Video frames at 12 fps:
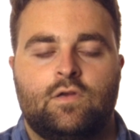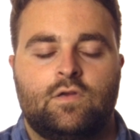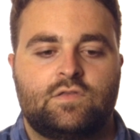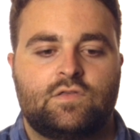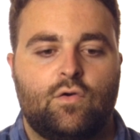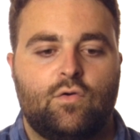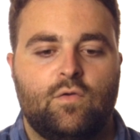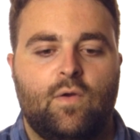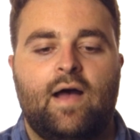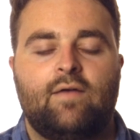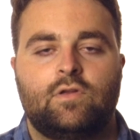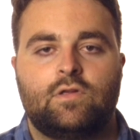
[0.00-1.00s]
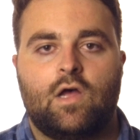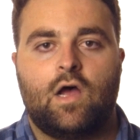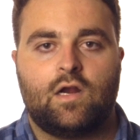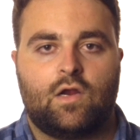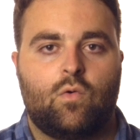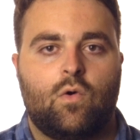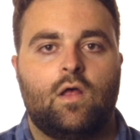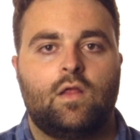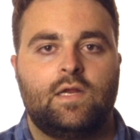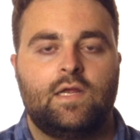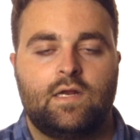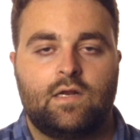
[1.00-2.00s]
So you have a lot of
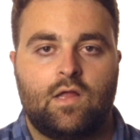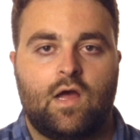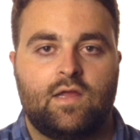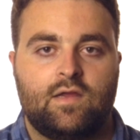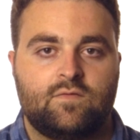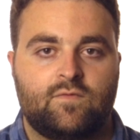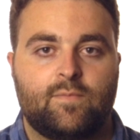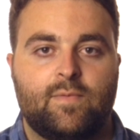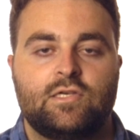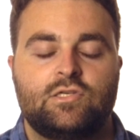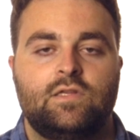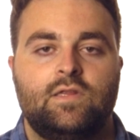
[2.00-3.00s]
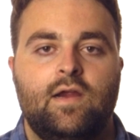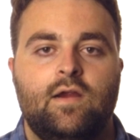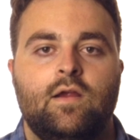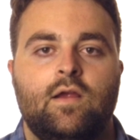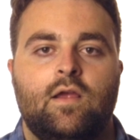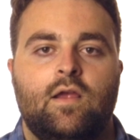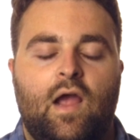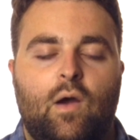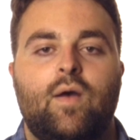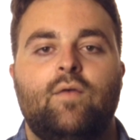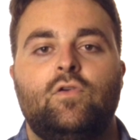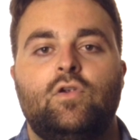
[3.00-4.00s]
quality and a lot of information there.
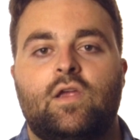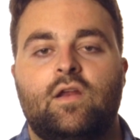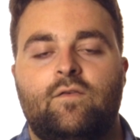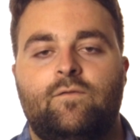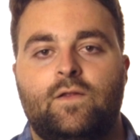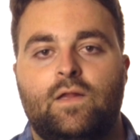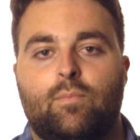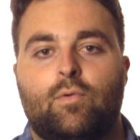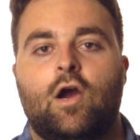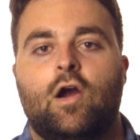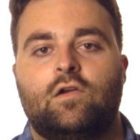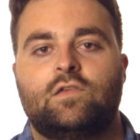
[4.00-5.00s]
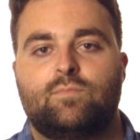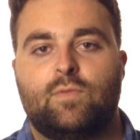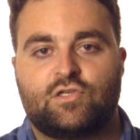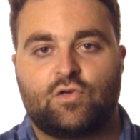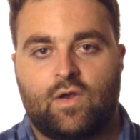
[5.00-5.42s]
However, you're gonna fill up cards much